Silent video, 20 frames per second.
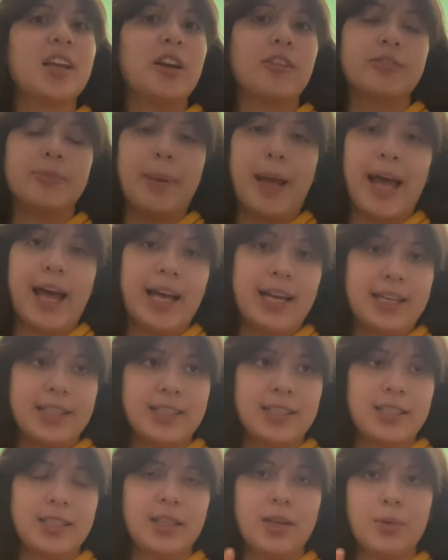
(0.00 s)
of
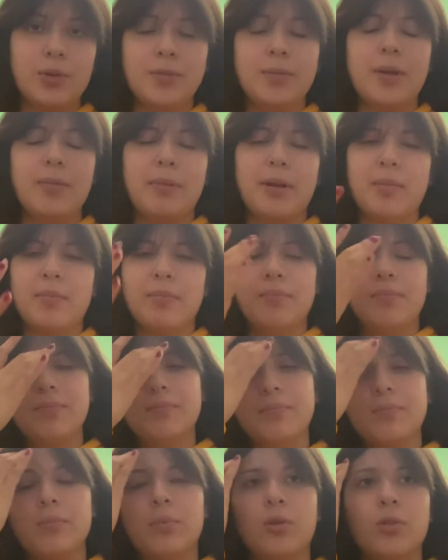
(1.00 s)
pact that was made by
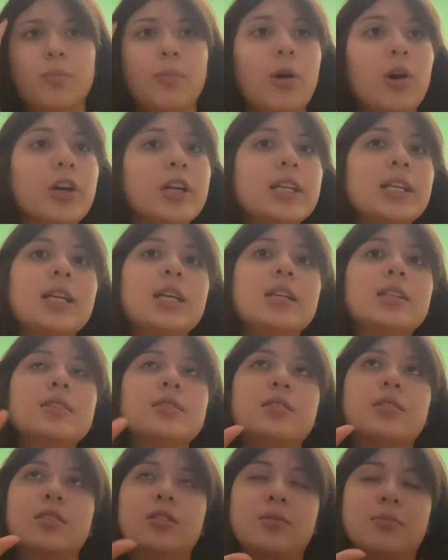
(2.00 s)
both parties,
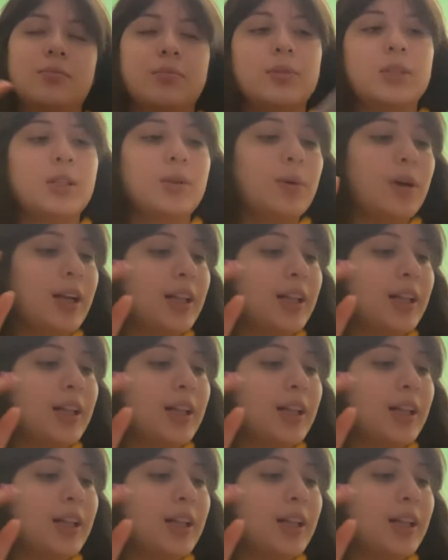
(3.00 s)
you know, pretty well.